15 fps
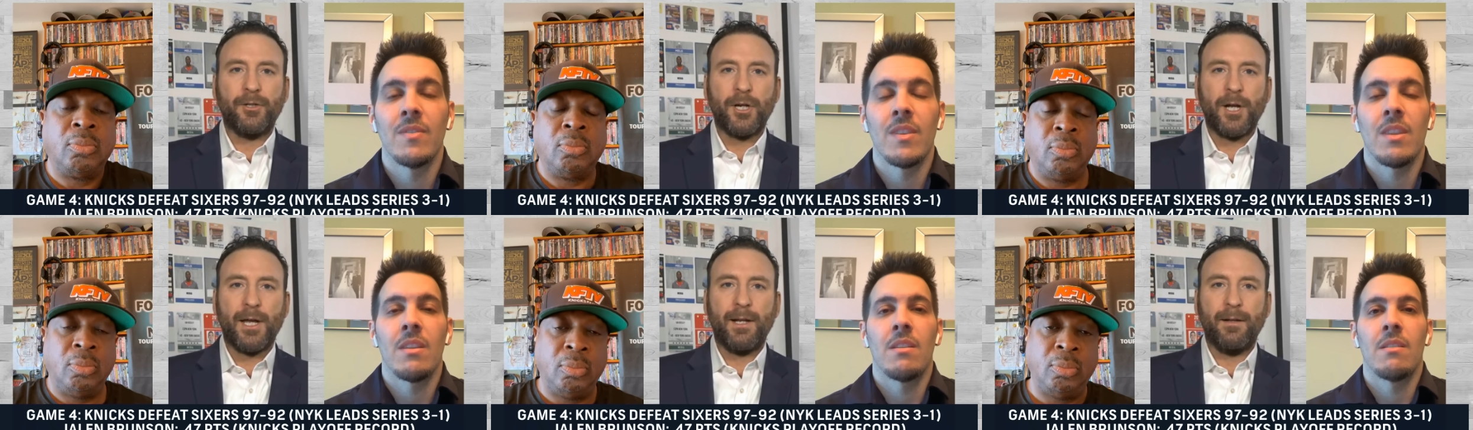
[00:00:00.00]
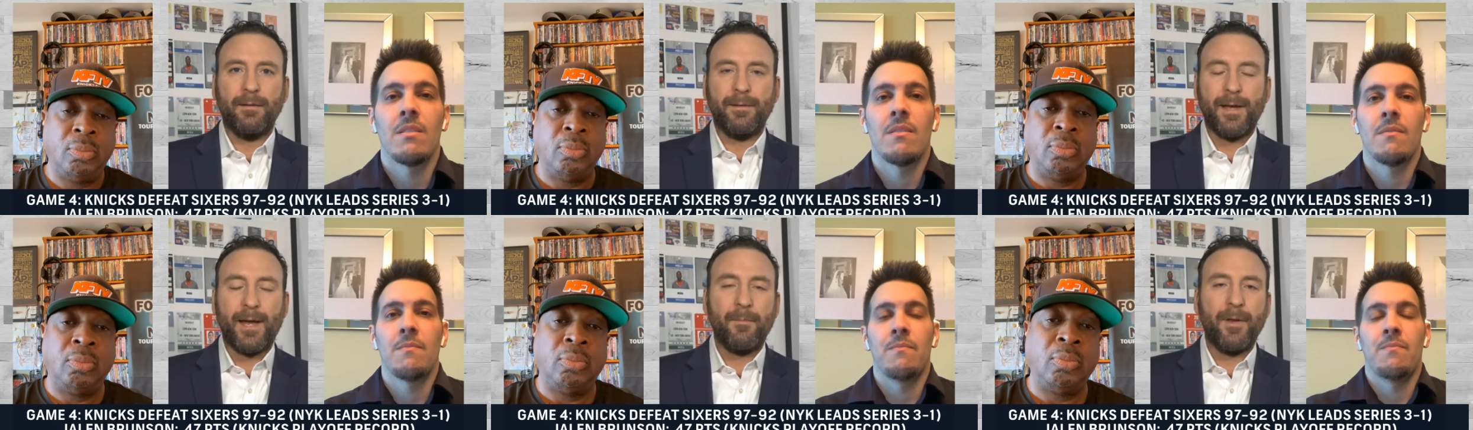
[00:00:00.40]
Speaker 1: try
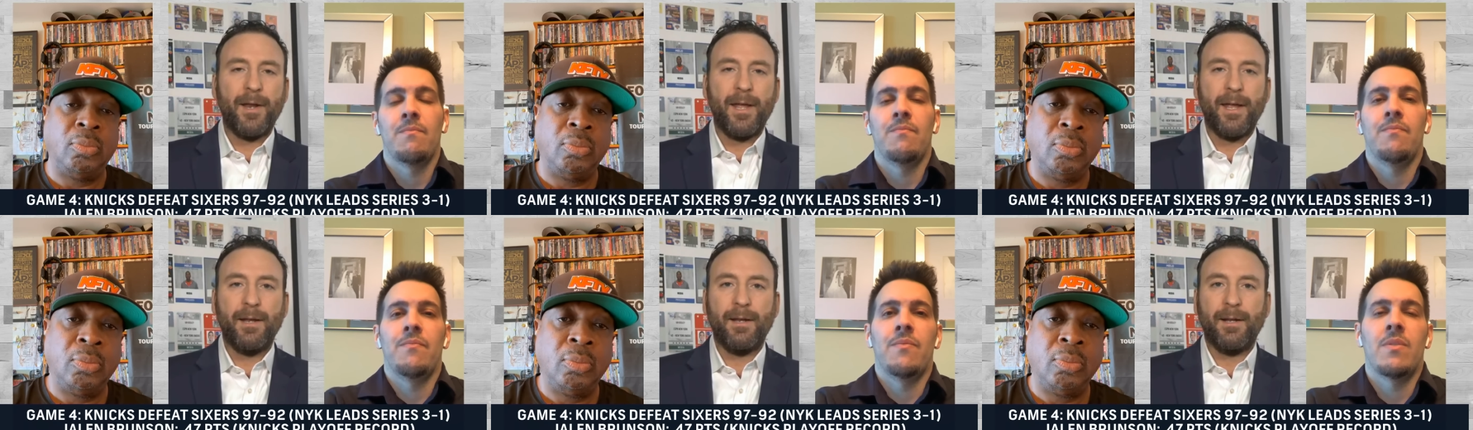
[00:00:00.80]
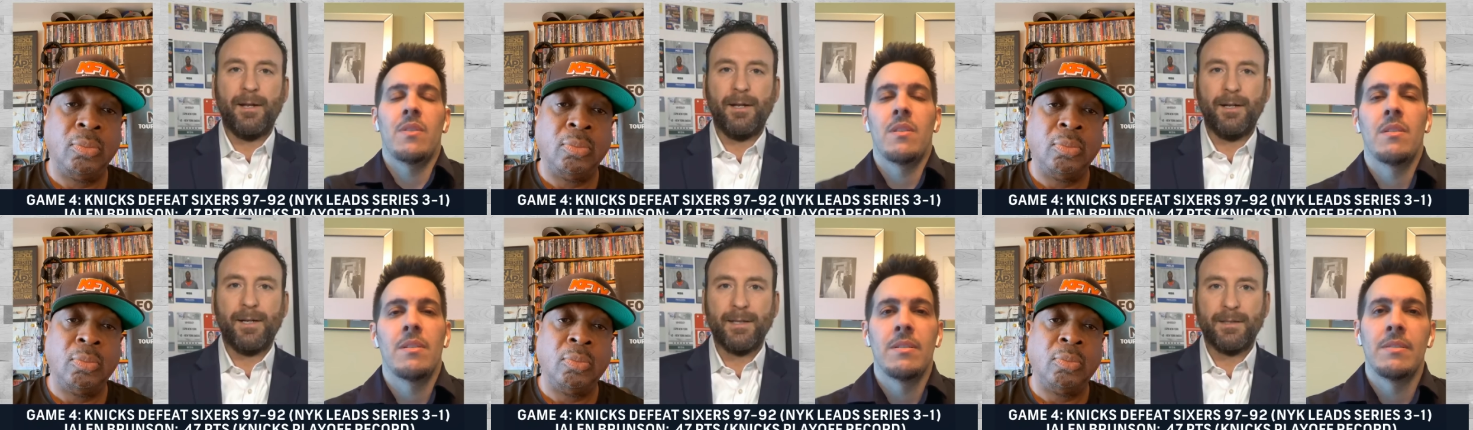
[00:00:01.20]
to
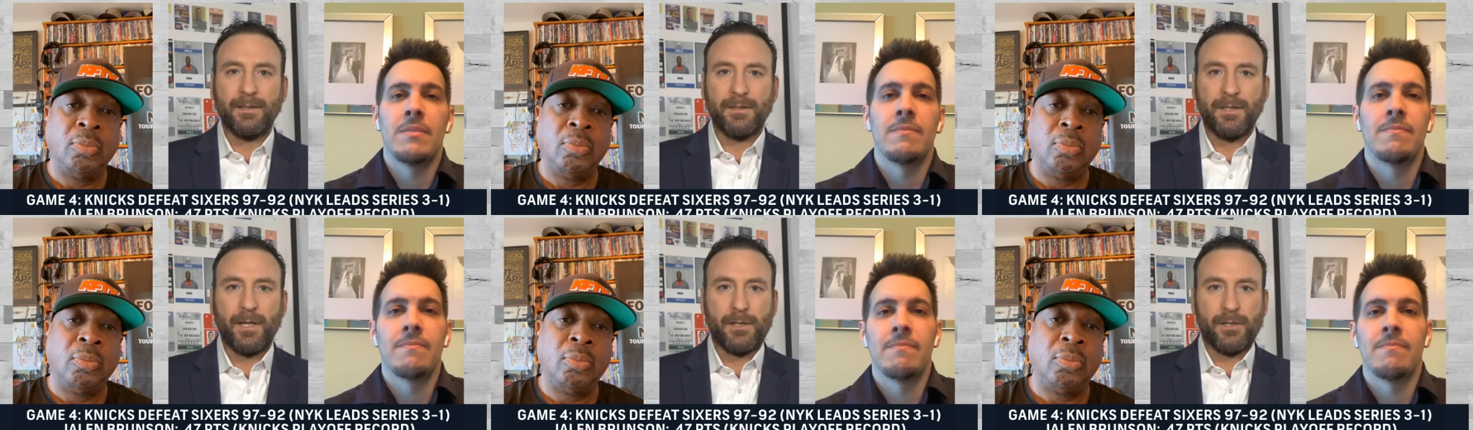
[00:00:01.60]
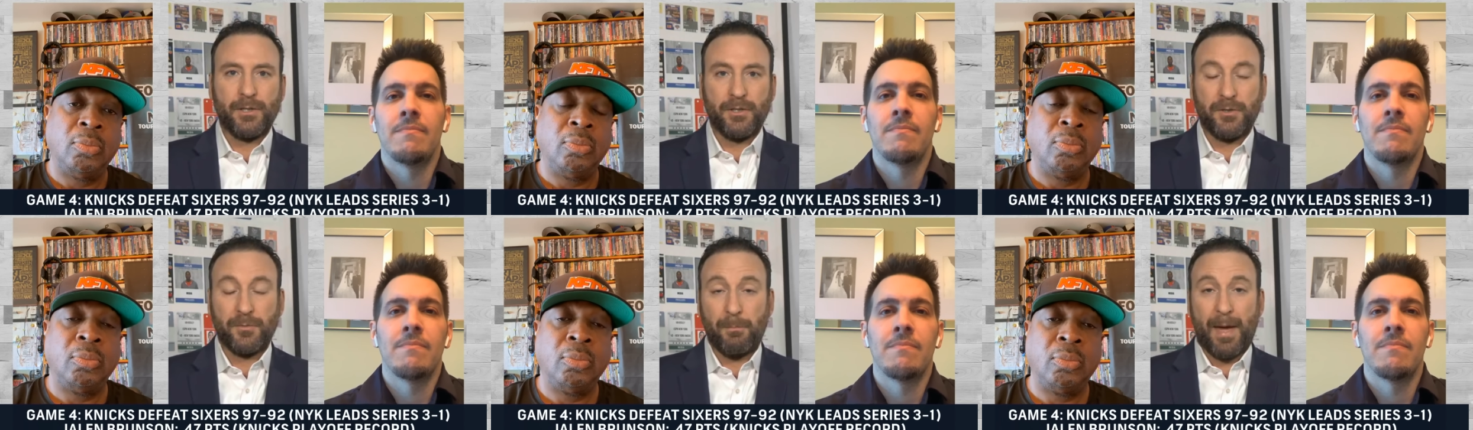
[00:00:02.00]
dominate and get the
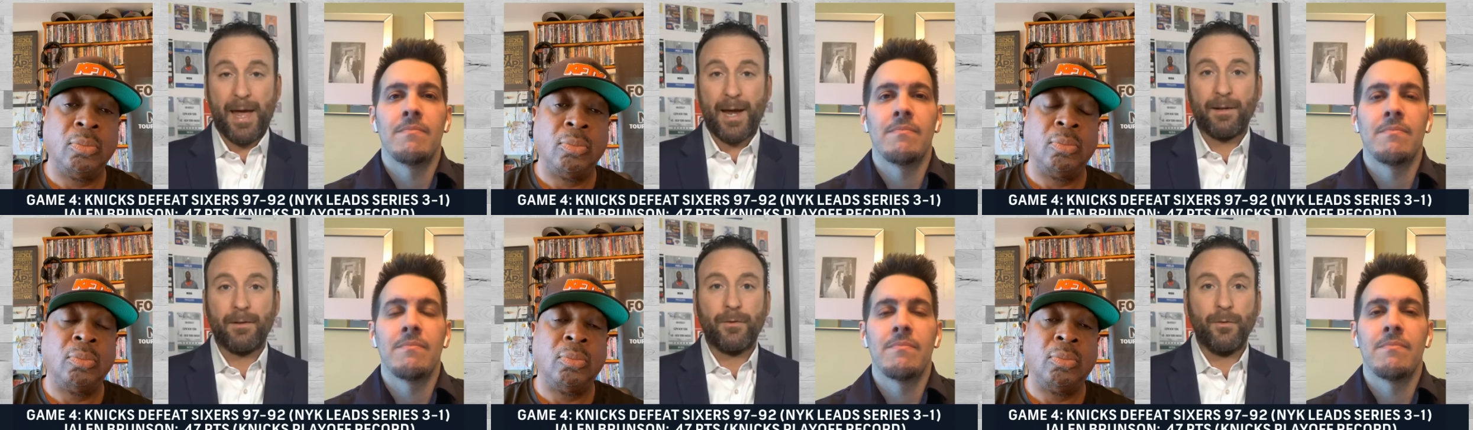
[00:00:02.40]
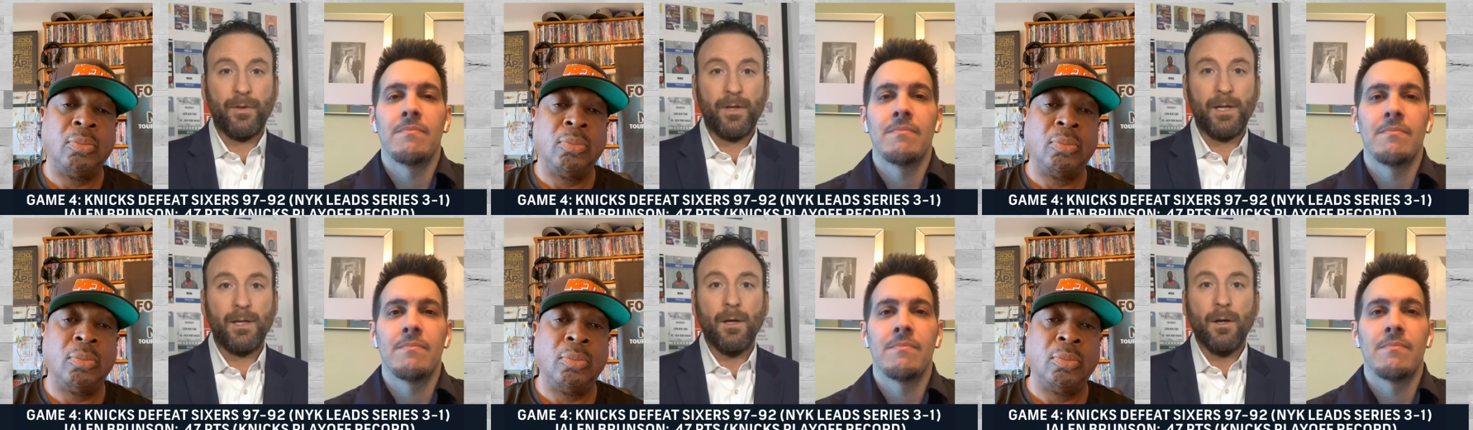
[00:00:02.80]
Sixers back
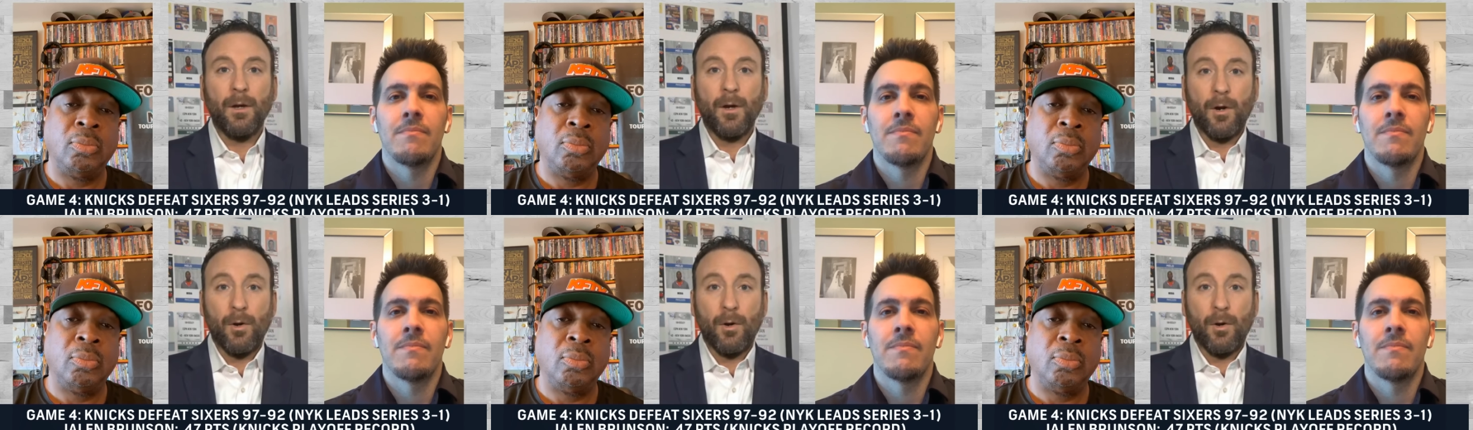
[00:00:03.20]
to the